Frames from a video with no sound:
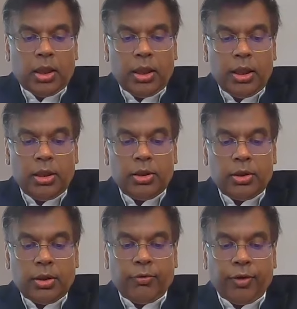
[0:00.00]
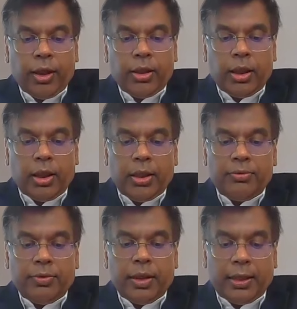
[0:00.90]
need to confront our
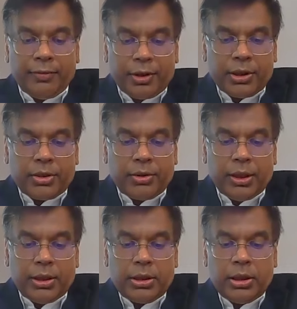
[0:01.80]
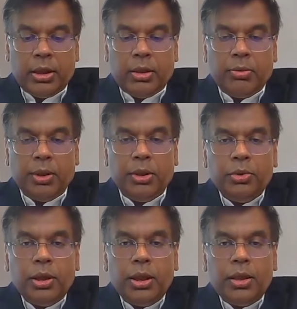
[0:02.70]
adversaries, we
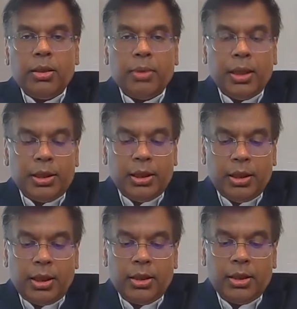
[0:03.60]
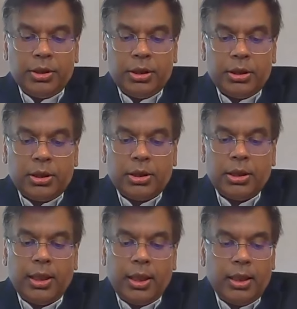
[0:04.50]
do need a multi intelligence
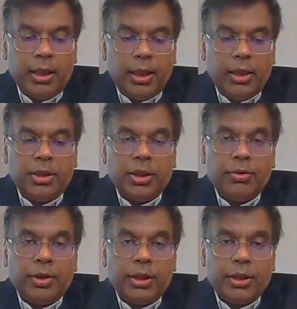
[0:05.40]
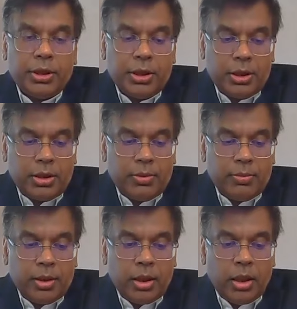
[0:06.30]
synthetic data generation
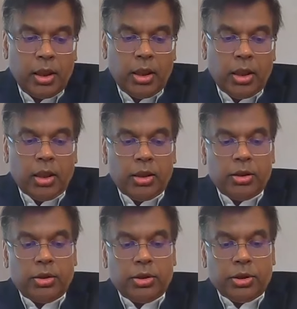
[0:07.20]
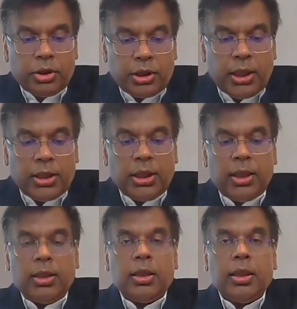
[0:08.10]
system to
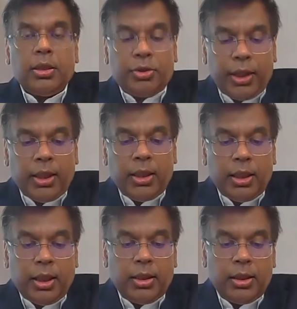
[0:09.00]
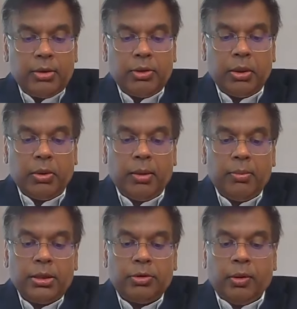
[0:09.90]
satiate the training data
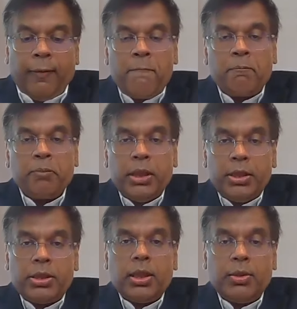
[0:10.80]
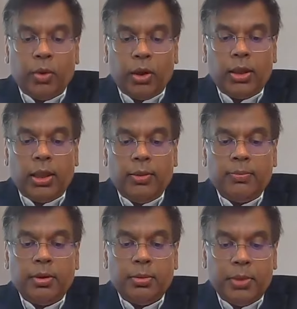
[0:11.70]
requirements for peace and
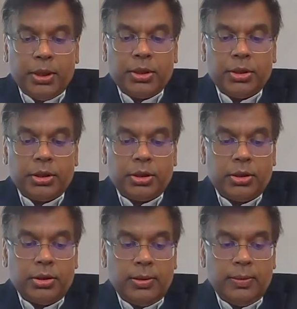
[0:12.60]
wartime missions.